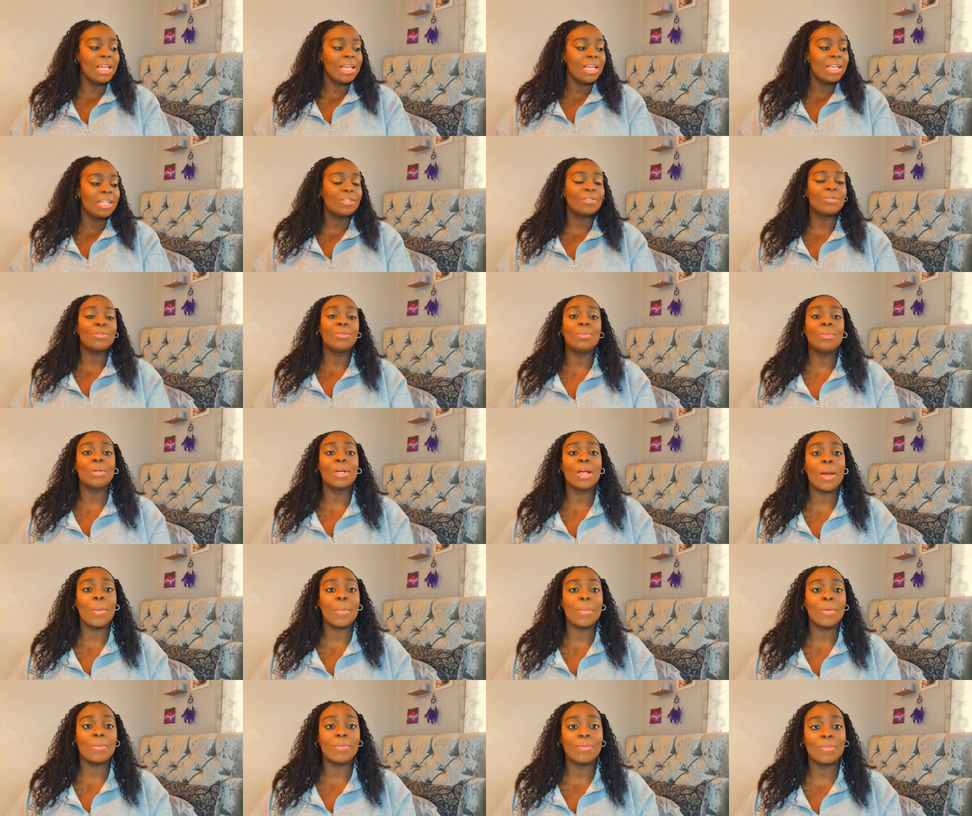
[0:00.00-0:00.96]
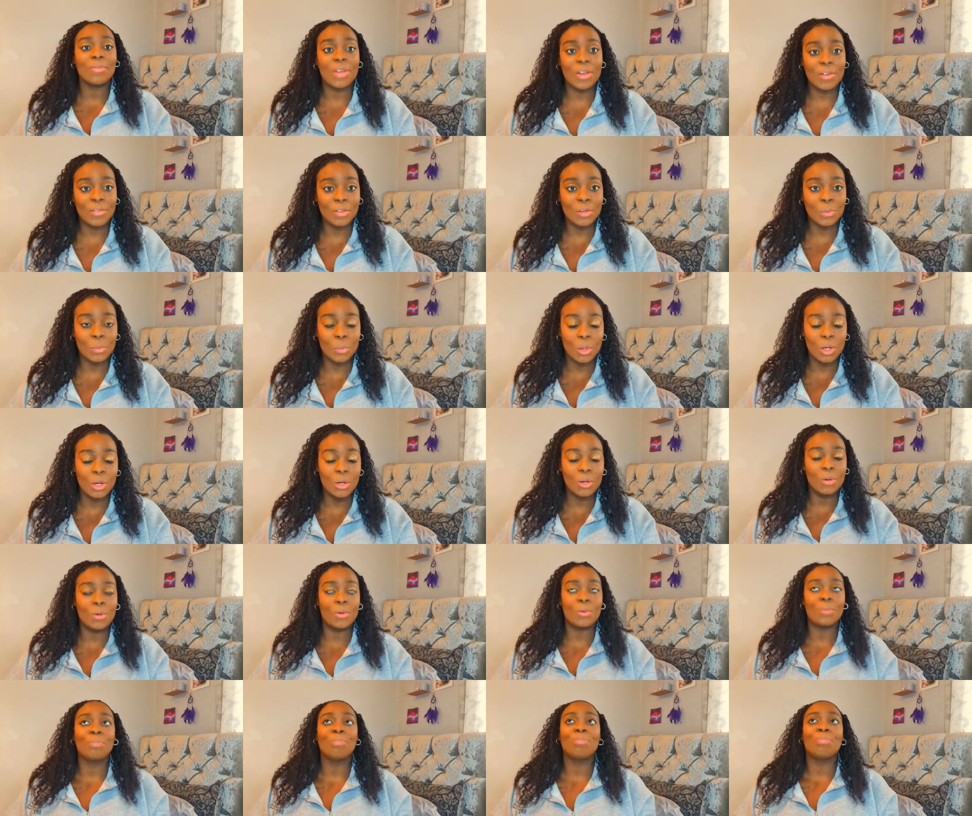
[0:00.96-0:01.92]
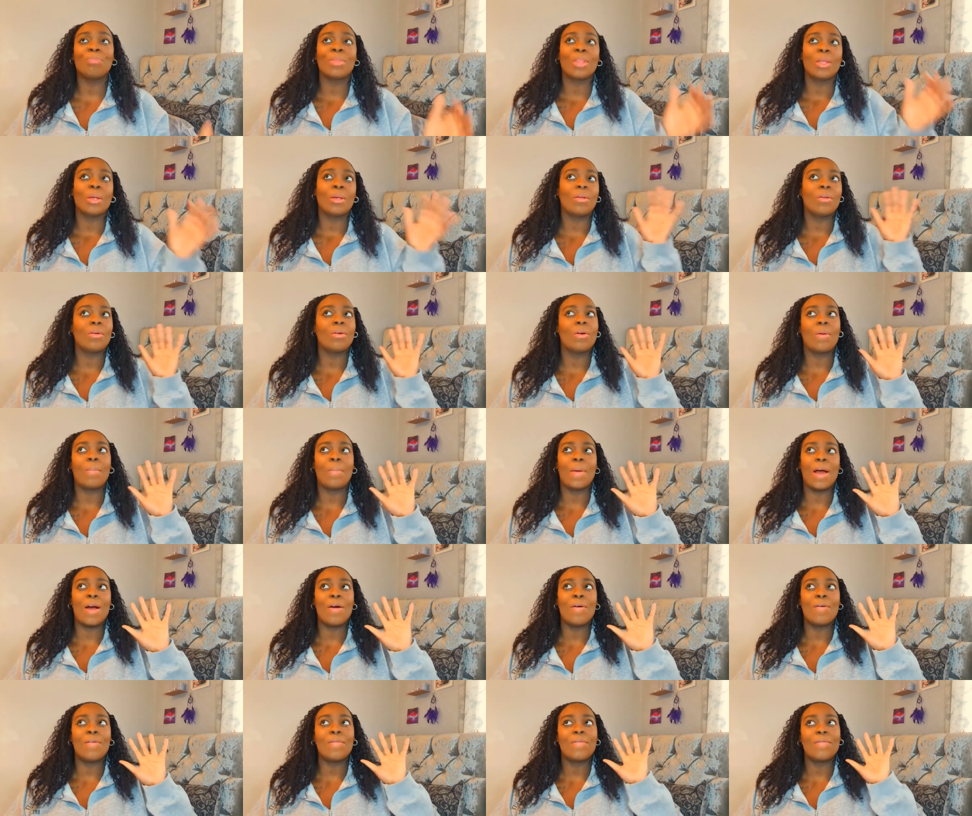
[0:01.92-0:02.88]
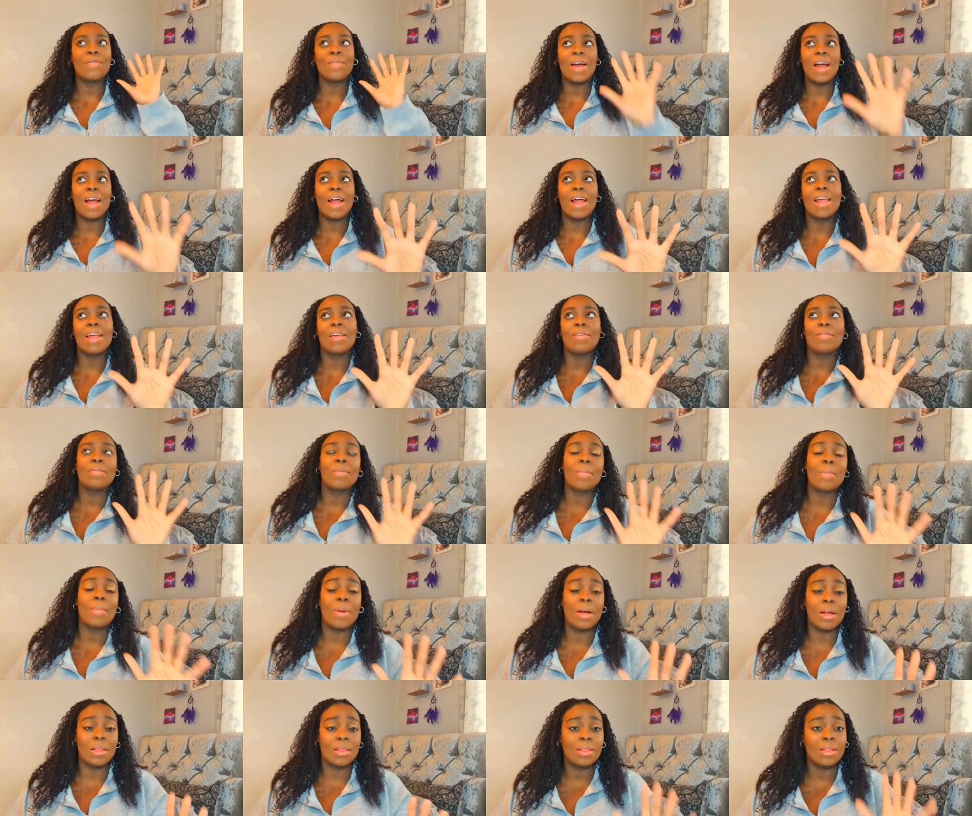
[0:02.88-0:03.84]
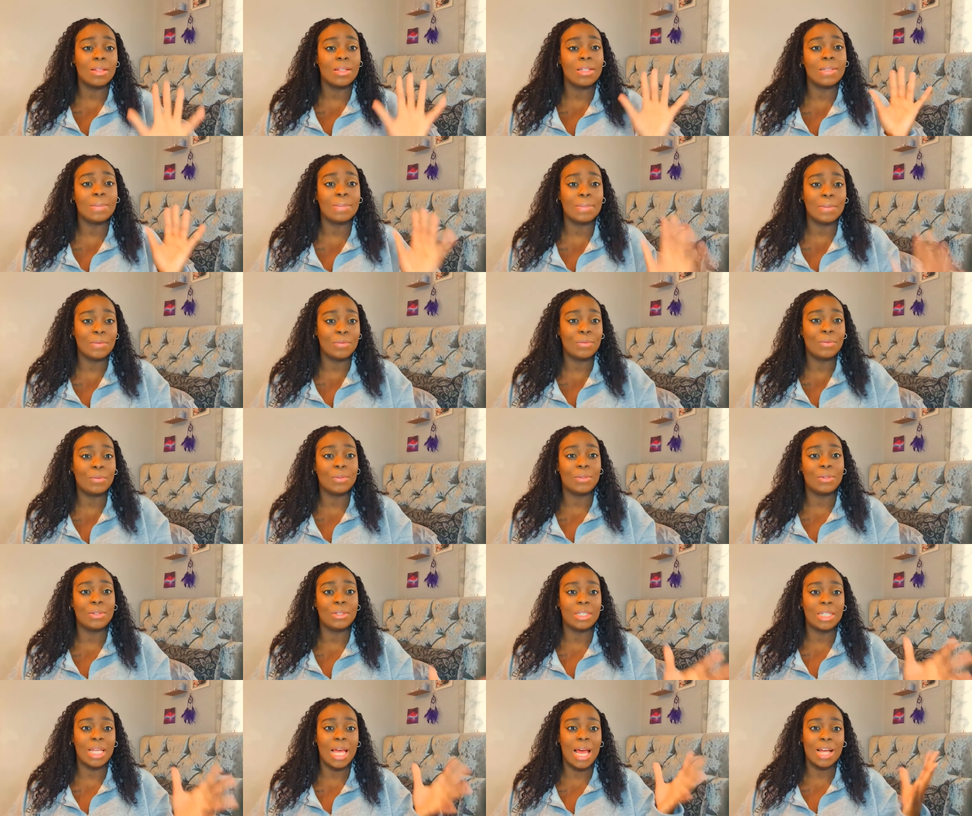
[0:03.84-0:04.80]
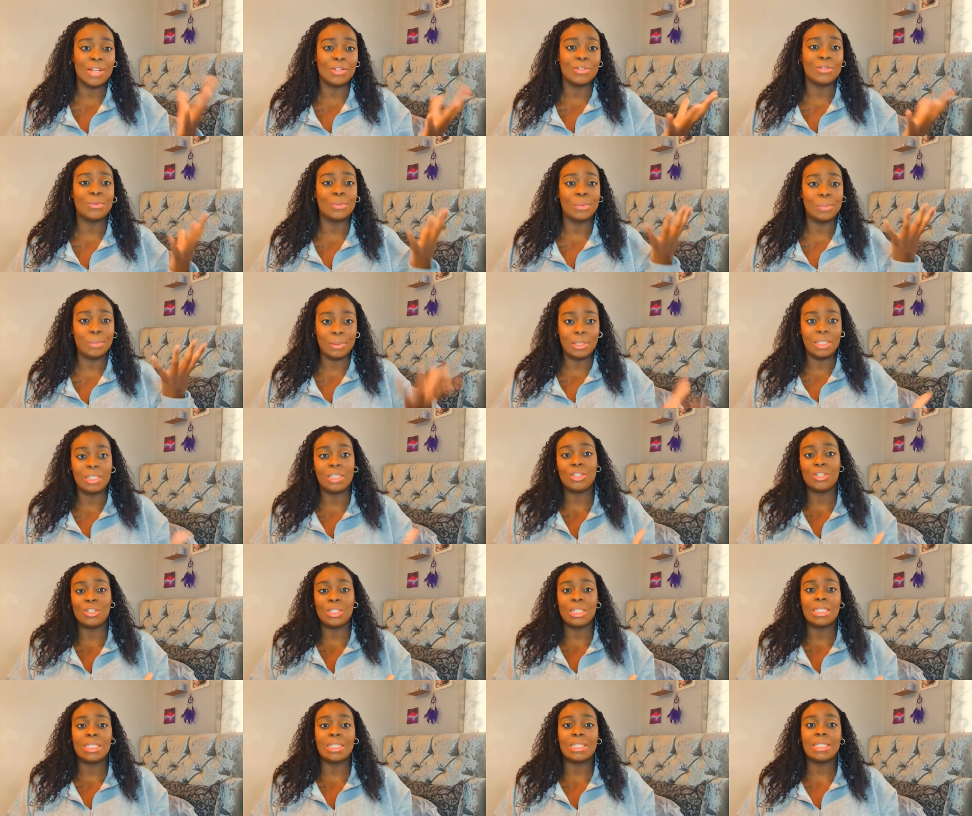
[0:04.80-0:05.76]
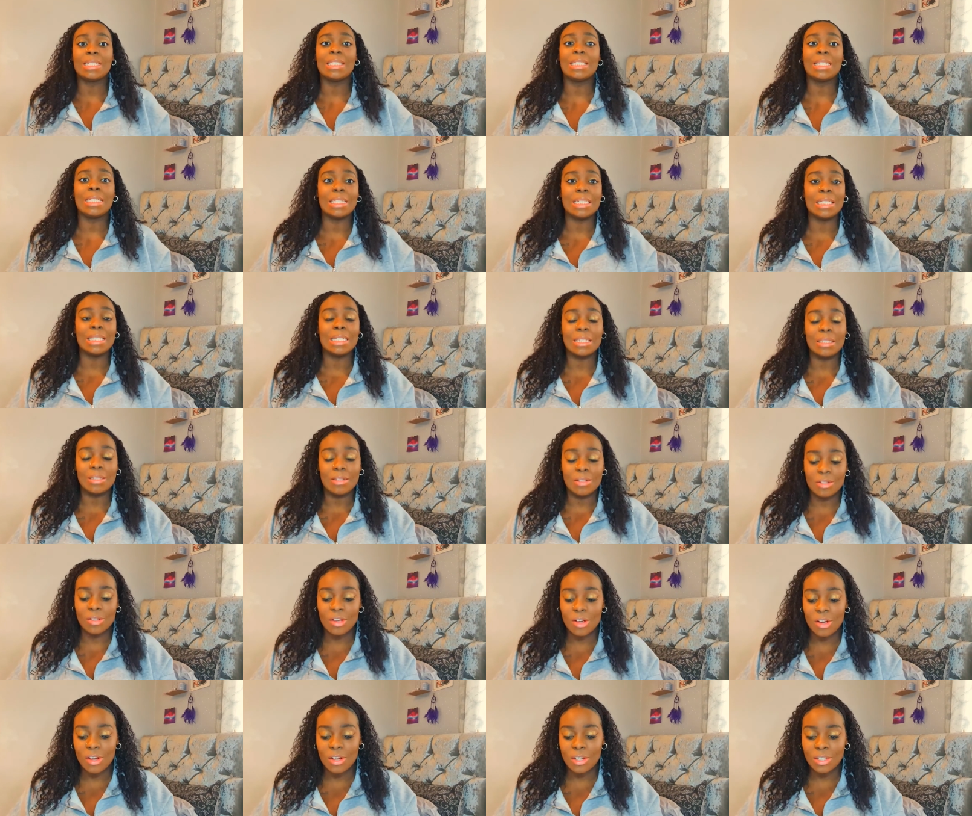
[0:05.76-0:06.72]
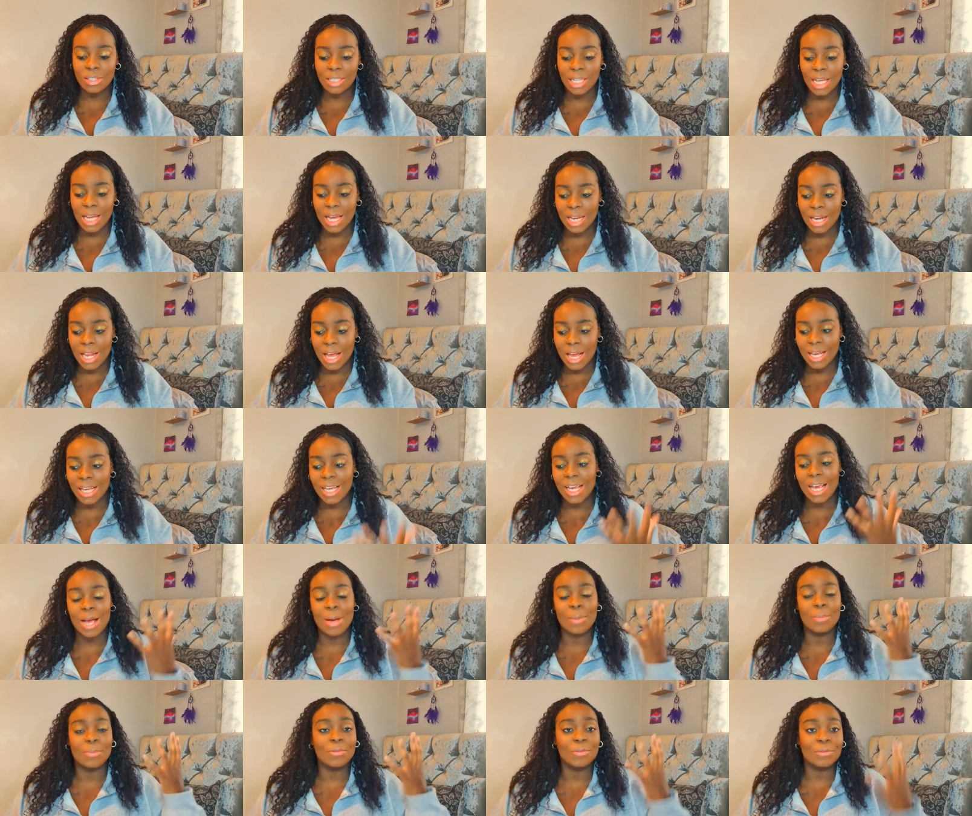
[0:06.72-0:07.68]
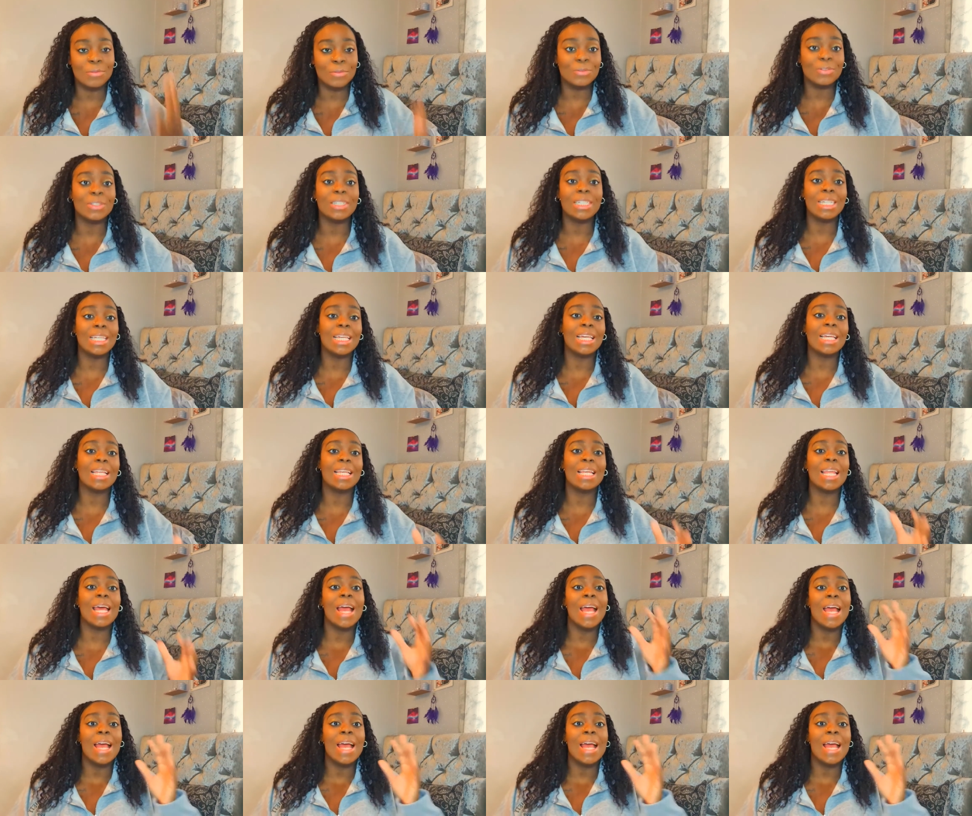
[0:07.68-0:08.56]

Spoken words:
It's all becoming very real. We've got about 5 months before the actual Pgce starts and I am freaking